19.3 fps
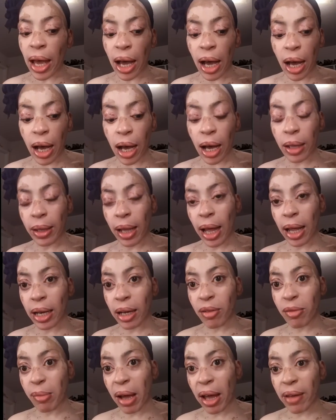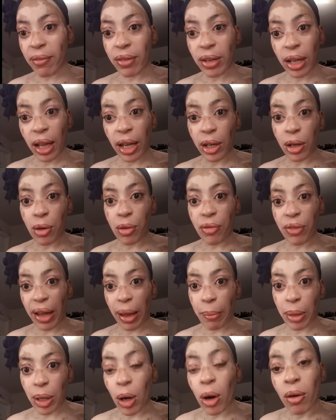A lot of my vitiligo
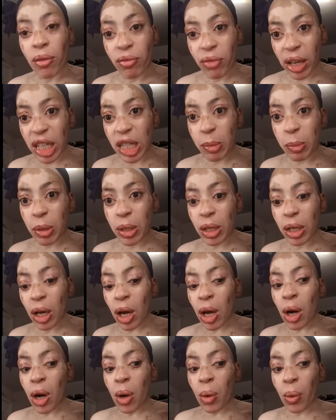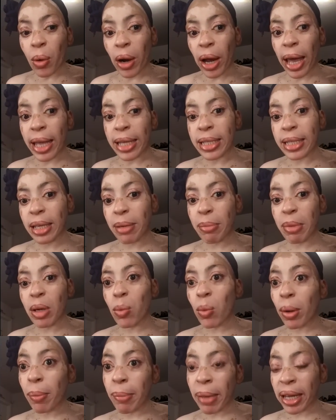family on Facebook were asking
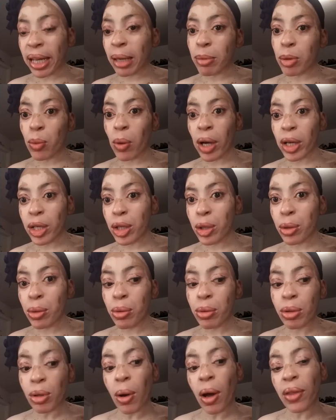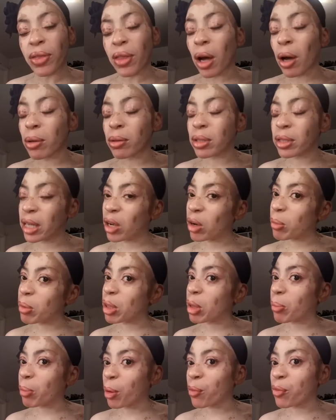me what makeup do I use, so I thought today would
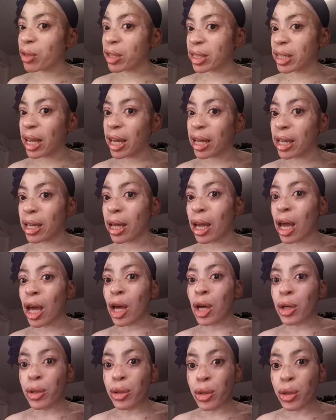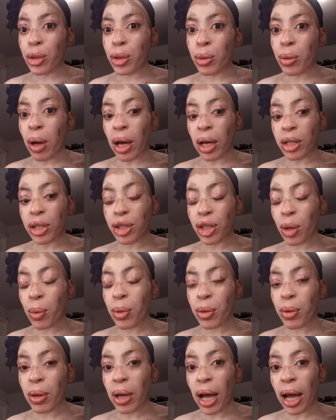be the perfect day to share
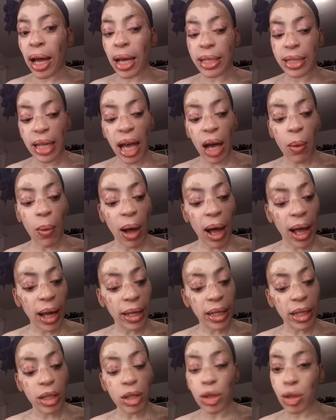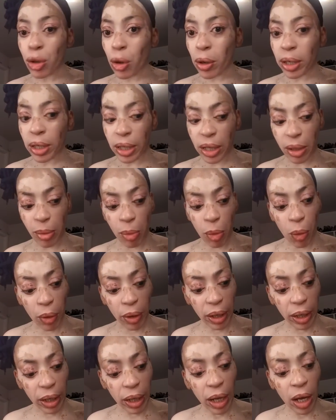with you guys how I get started in the
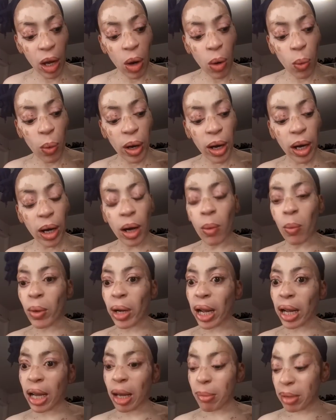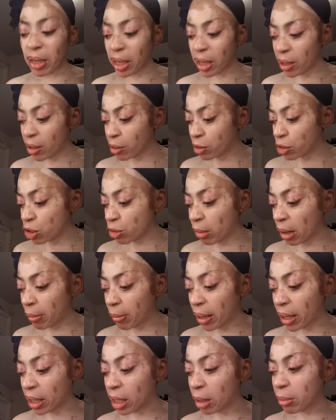morning. Well, when I come in here to do
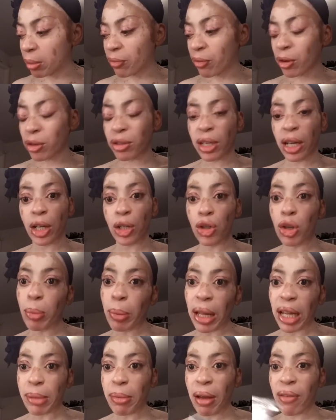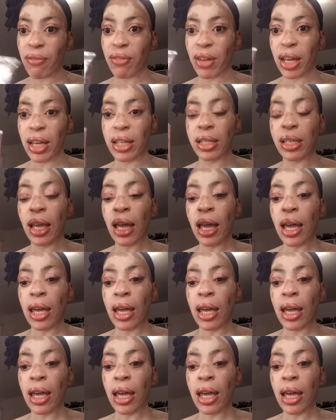my makeup, the first thing I do apply to my face